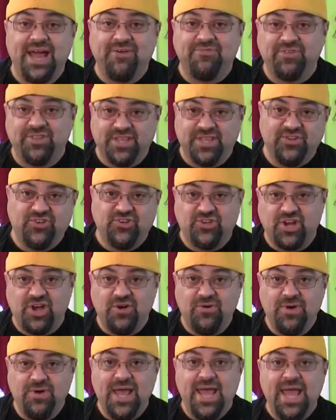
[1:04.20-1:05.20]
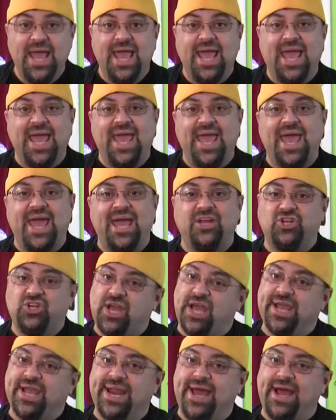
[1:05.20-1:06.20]
after this show and
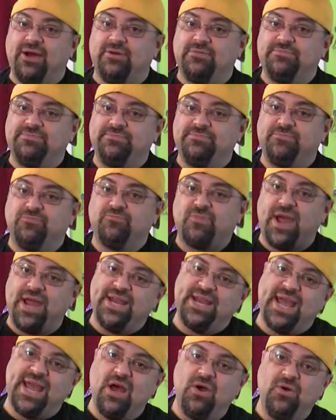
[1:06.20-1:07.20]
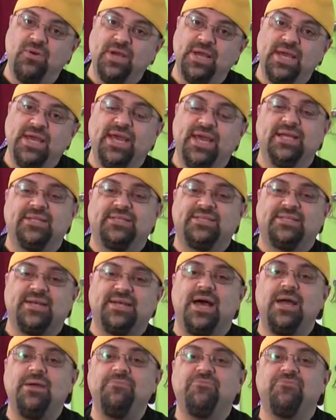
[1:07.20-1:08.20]
check it out. Right now, it's
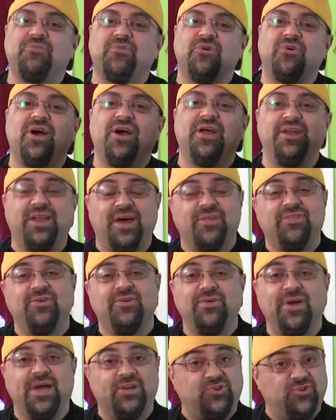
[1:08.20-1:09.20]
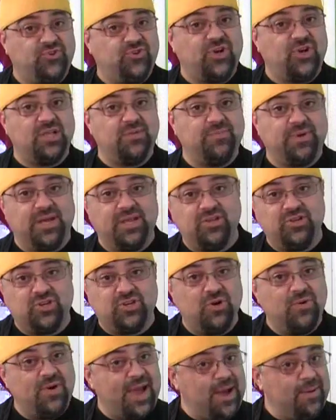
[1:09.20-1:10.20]
time for another, as you saw at the beginning of the
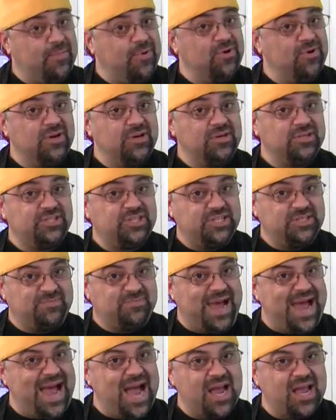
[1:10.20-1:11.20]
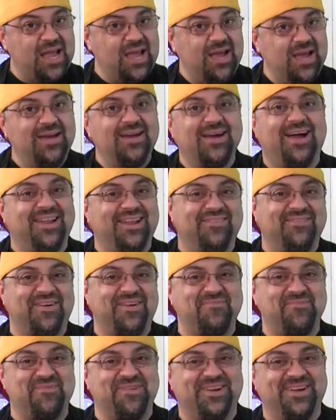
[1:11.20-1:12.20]
show, Aunt Myrna. She's back. I love
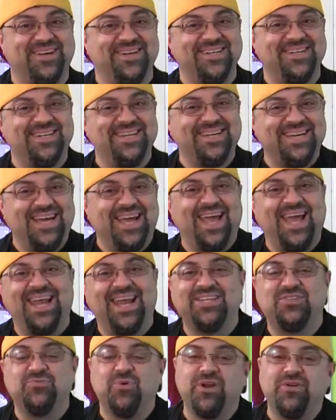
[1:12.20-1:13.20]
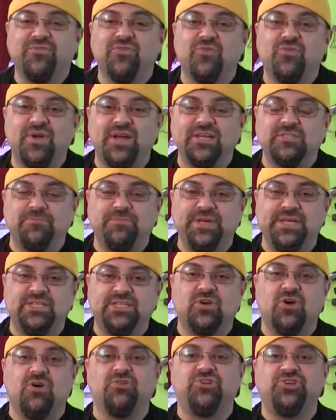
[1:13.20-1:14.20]
Aunt Myrna. And it's one of her recipes
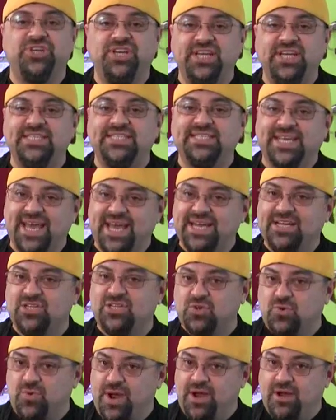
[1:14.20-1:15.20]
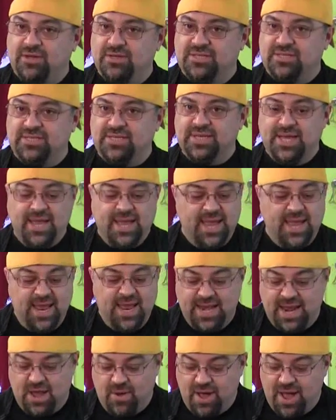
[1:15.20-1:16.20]
called Cheesecake Squares.
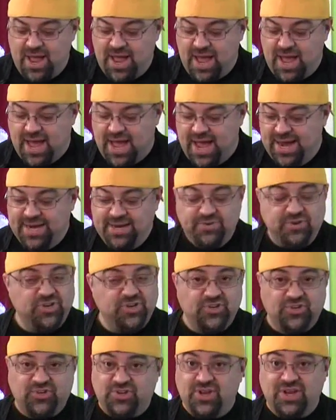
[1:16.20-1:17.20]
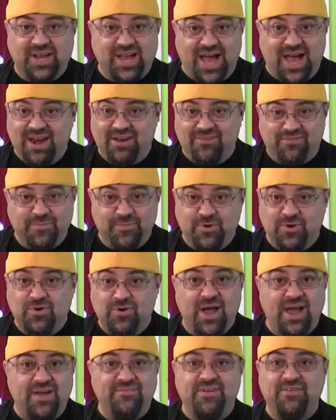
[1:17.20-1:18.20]
Now, I just got it from
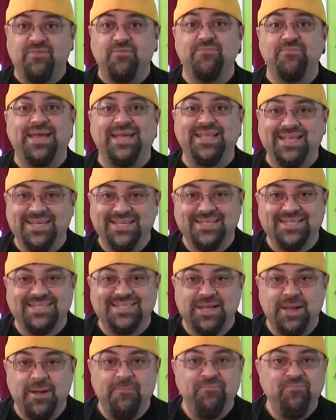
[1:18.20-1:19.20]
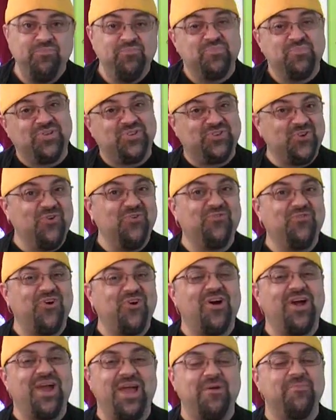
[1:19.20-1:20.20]
her. I've never made this, but so
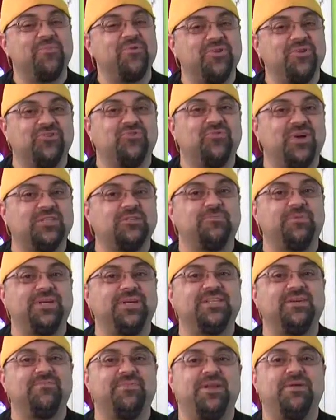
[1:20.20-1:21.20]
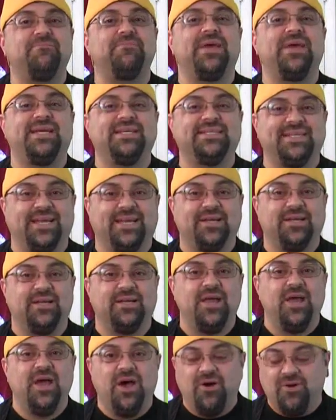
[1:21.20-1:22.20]
far, Aunt Myrna's recipes have been amazing.
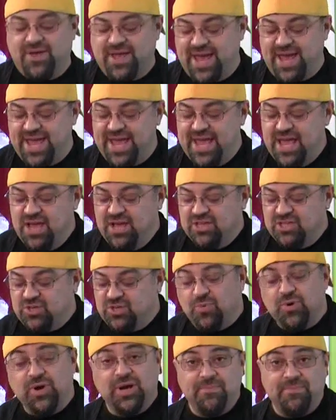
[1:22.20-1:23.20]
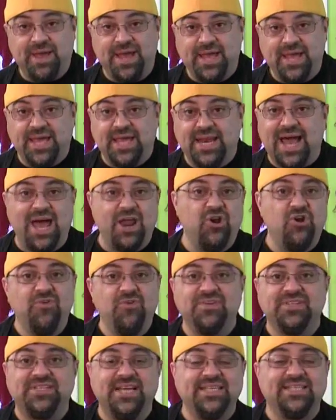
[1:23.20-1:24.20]
Okay, so we're gonna make it. I don't know
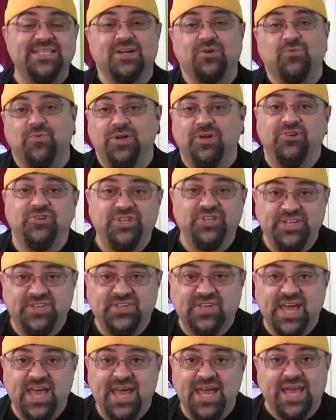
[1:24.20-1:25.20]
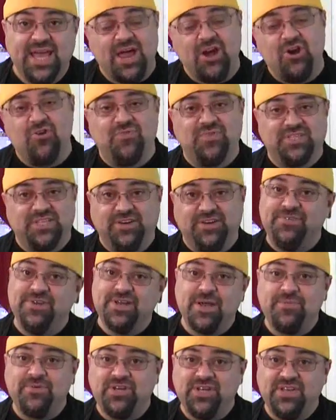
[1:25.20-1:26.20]
if it tastes like real cheesecake. I don't know if it's a different
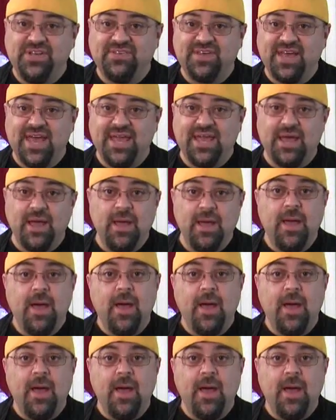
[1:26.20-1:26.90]
type of cheesecake,